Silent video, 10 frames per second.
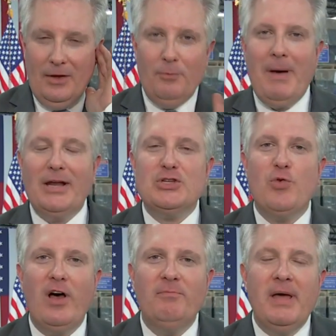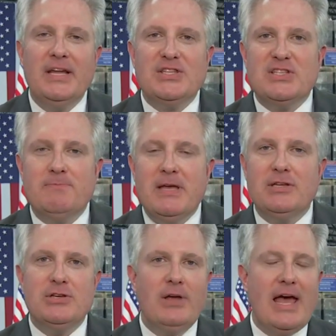About a 12-minute
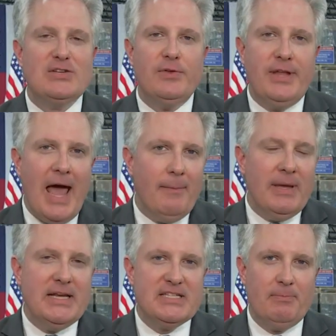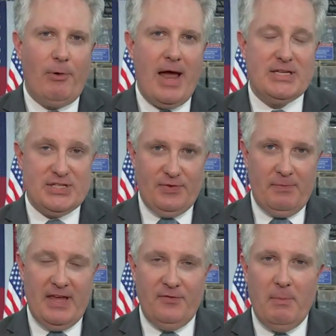speech, you guys, with not many surprises
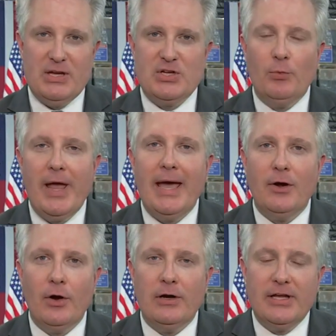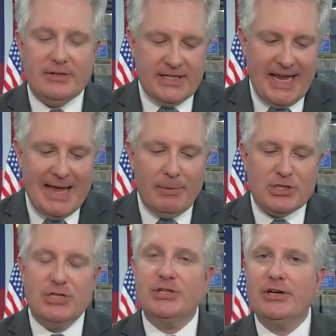from the information we had earlier today,
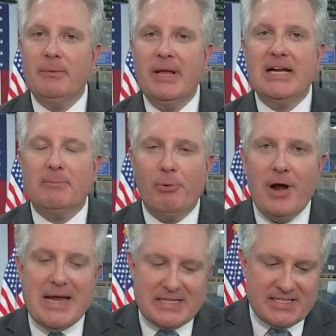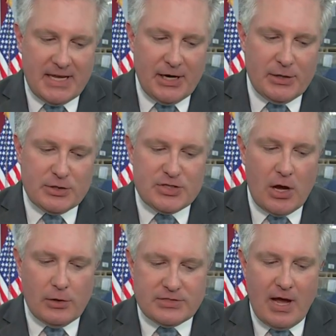but she took a minute to praise Senators
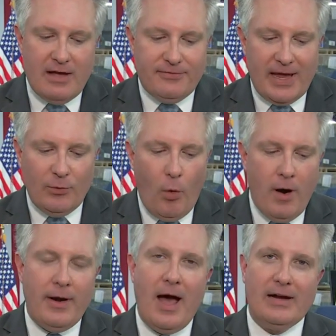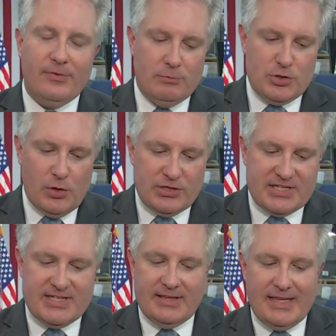Ossoff and Warnock from
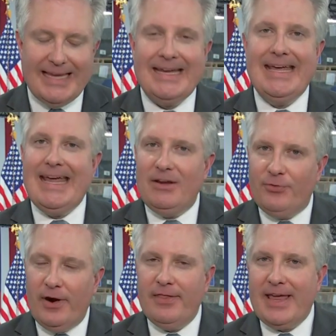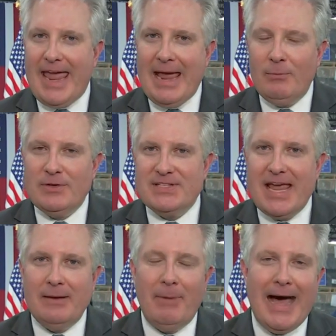Georgia, said that in front of the cameras
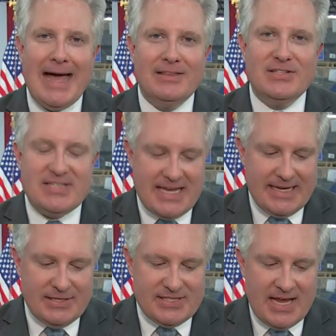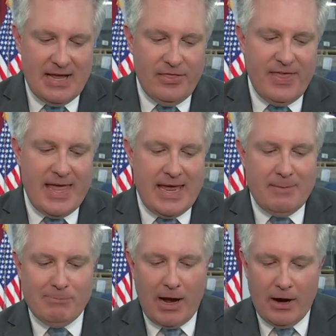and behind the scenes,
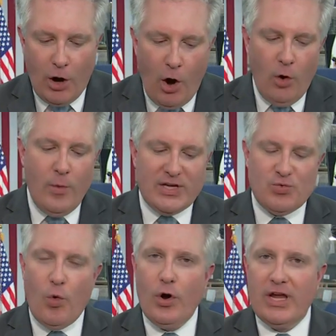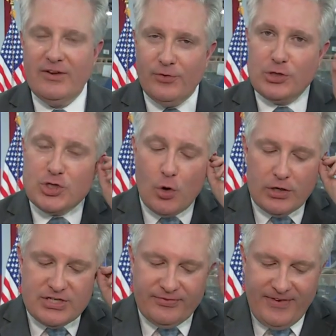they are always working for
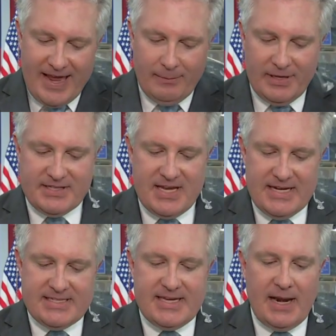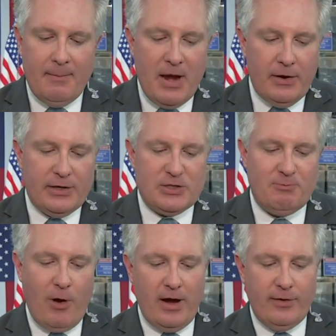Georgia families, said America's
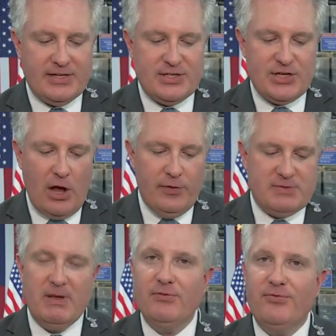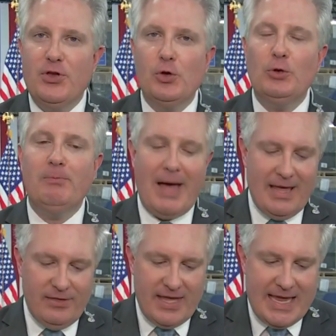progress has always been fueled
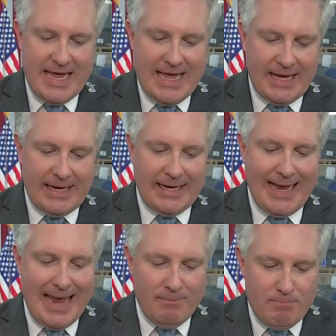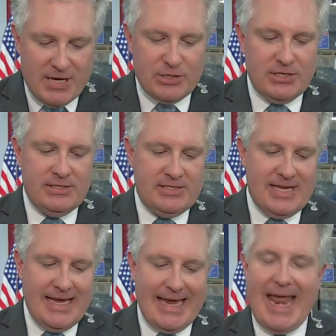by the
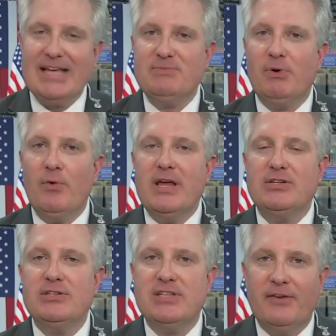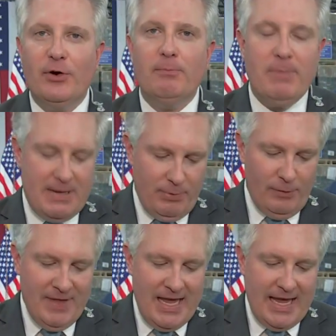ambitions and aspirations of her
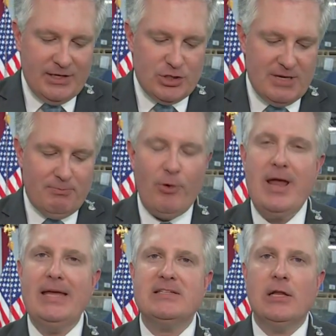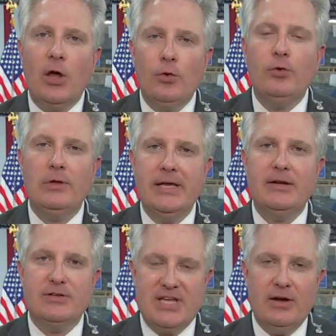people, and she praised local
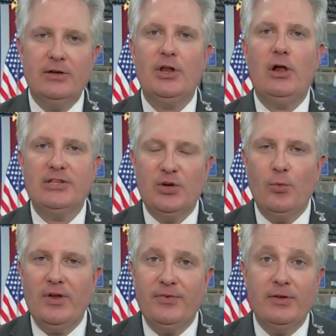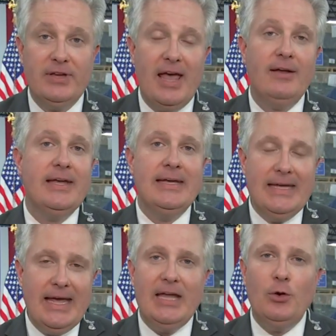leaders here in Dalton and Whitfield County
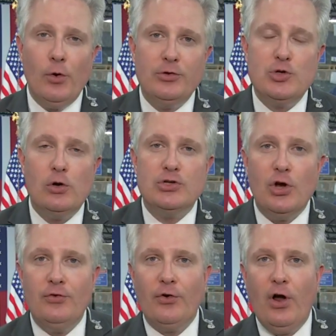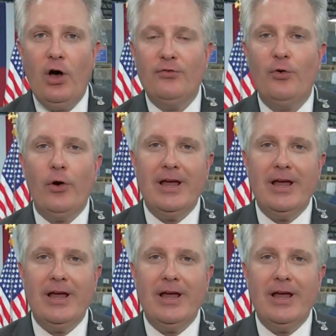and North Georgia overall for